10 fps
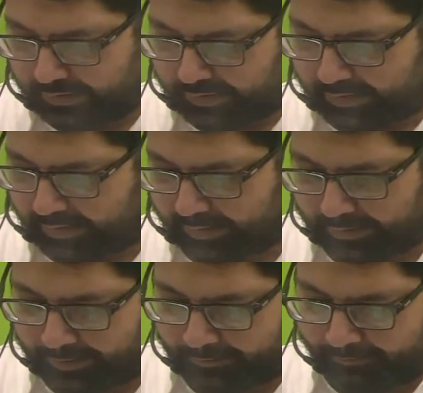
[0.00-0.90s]
uh,
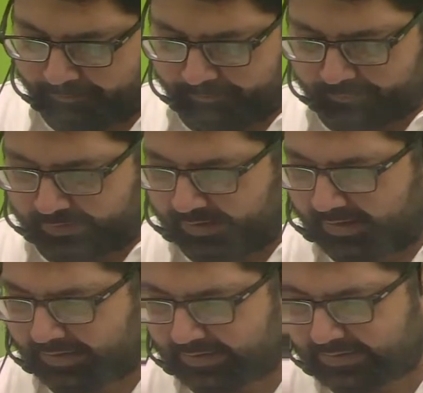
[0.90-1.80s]
let
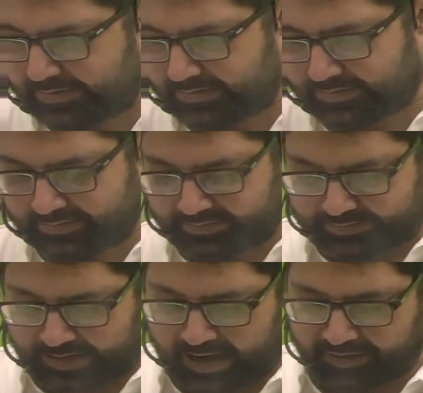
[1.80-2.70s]
us
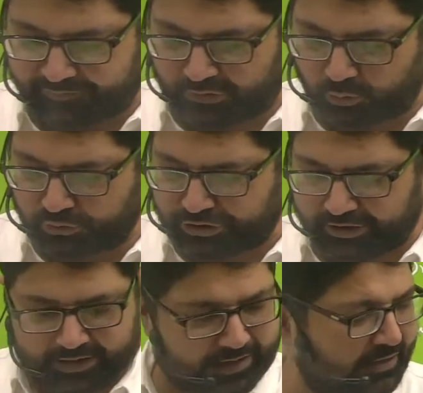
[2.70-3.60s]
start with the ocean
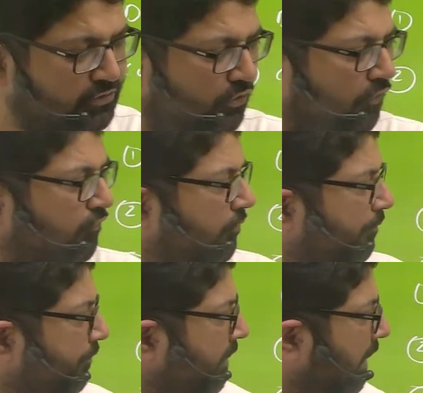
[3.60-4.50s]
currents of
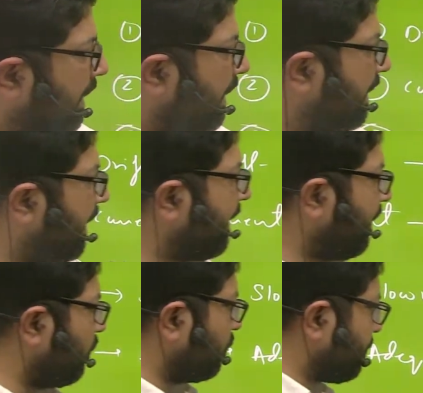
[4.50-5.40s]
Atlantic
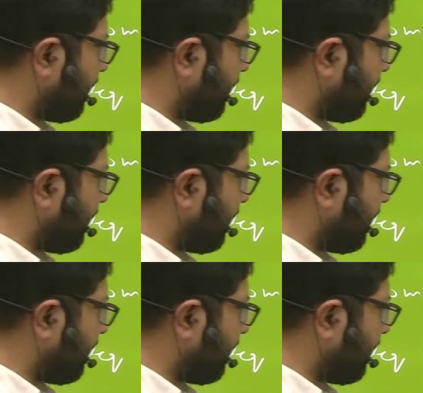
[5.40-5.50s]
Ocean.